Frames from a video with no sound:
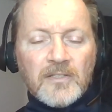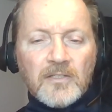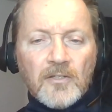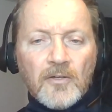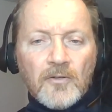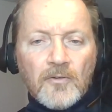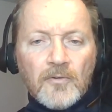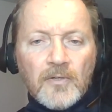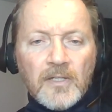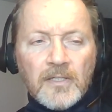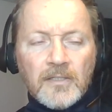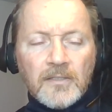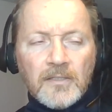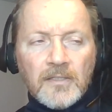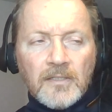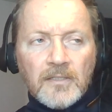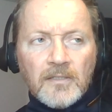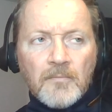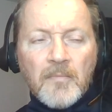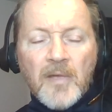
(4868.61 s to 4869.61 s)
So in,
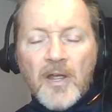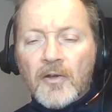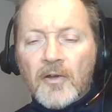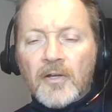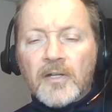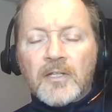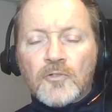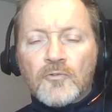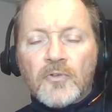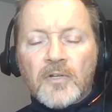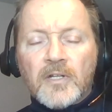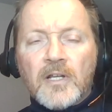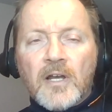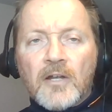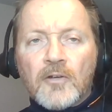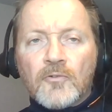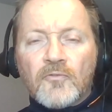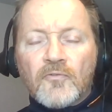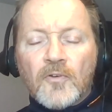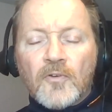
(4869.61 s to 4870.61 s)
in American
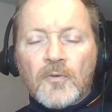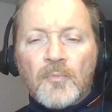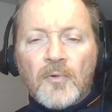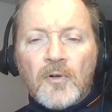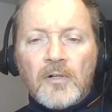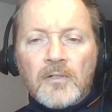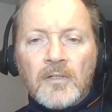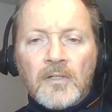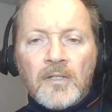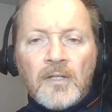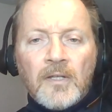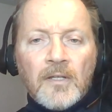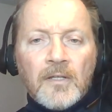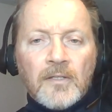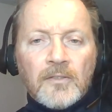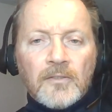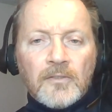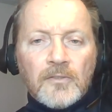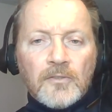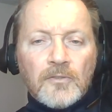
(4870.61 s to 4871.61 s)
gridiron football,
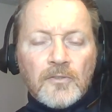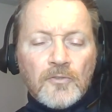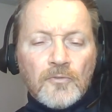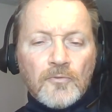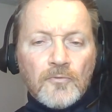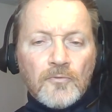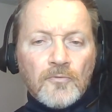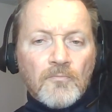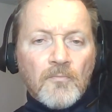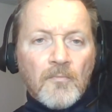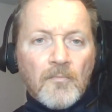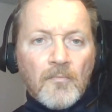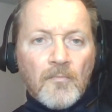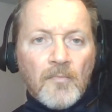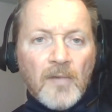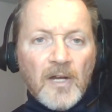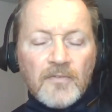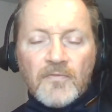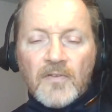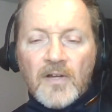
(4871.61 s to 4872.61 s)
you, you
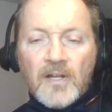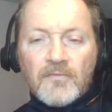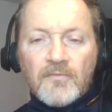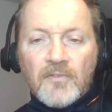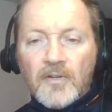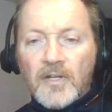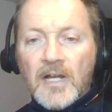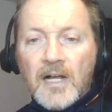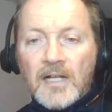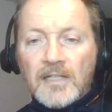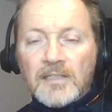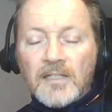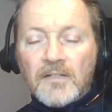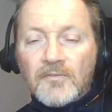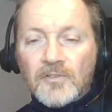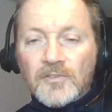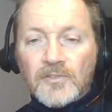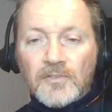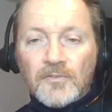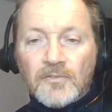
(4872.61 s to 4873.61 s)
might find very high
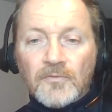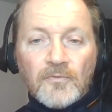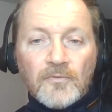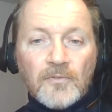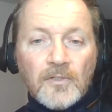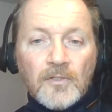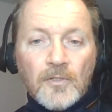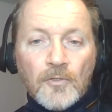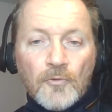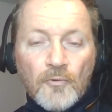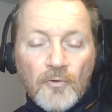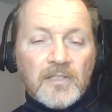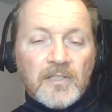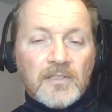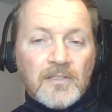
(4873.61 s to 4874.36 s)
levels of creatine